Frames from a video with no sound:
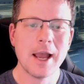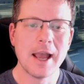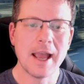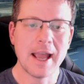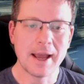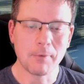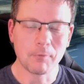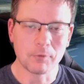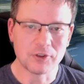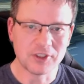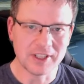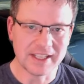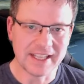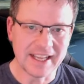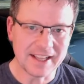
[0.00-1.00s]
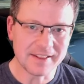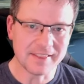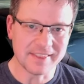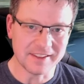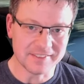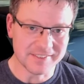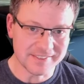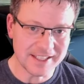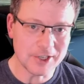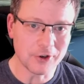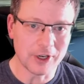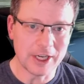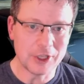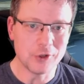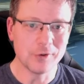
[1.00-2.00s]
And to get this
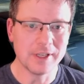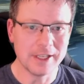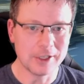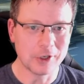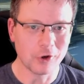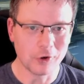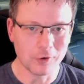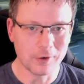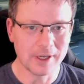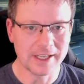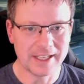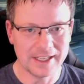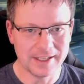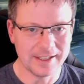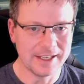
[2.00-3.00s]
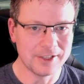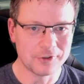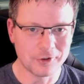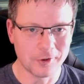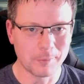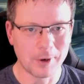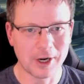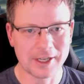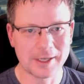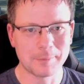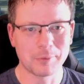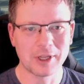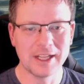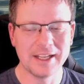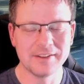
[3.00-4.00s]
scenery, you need to go, again, into the
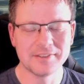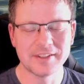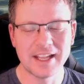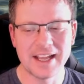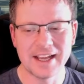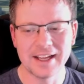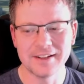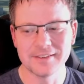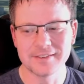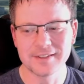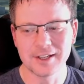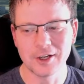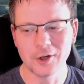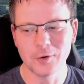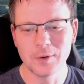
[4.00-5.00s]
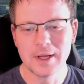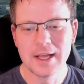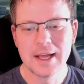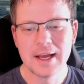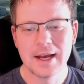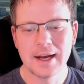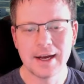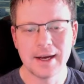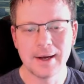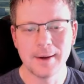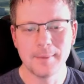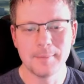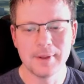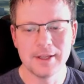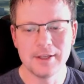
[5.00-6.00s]
marketplace. And so,
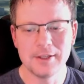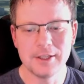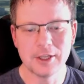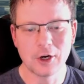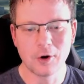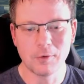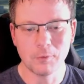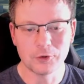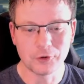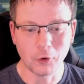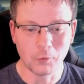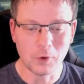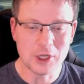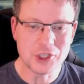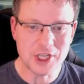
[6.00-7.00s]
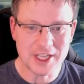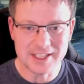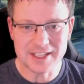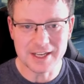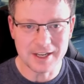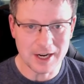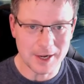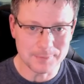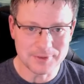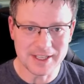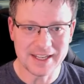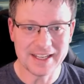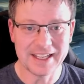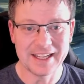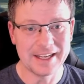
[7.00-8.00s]
you know, so once you get done
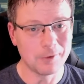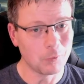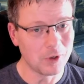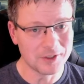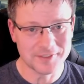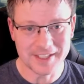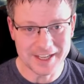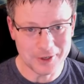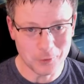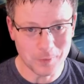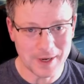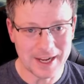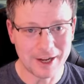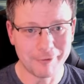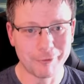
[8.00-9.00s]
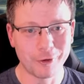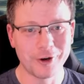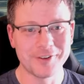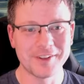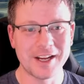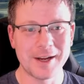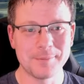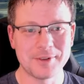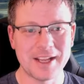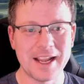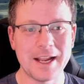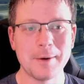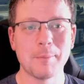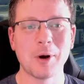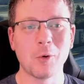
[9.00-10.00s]
updating it, and it will take a while for it to
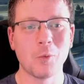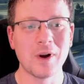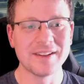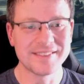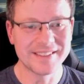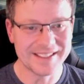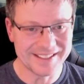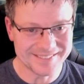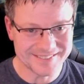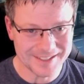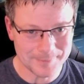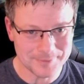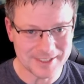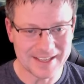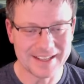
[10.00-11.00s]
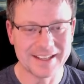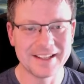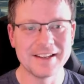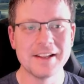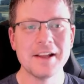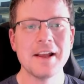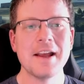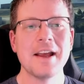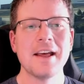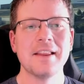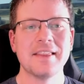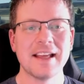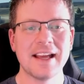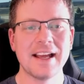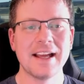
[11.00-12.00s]
update, but once it gets updated,
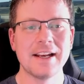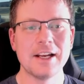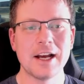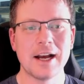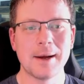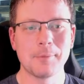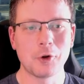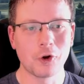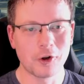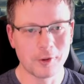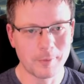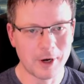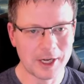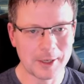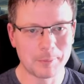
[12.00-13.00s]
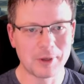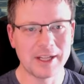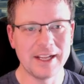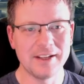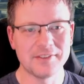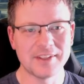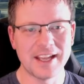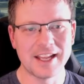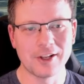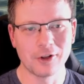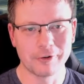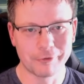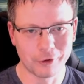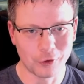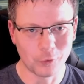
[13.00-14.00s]
then go to the marketplace and
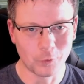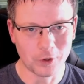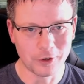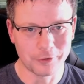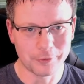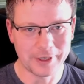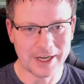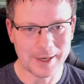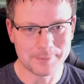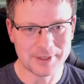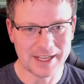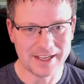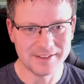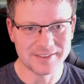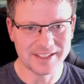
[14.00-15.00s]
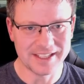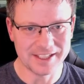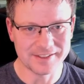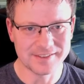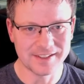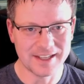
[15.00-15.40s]
look for the World 3 update to get,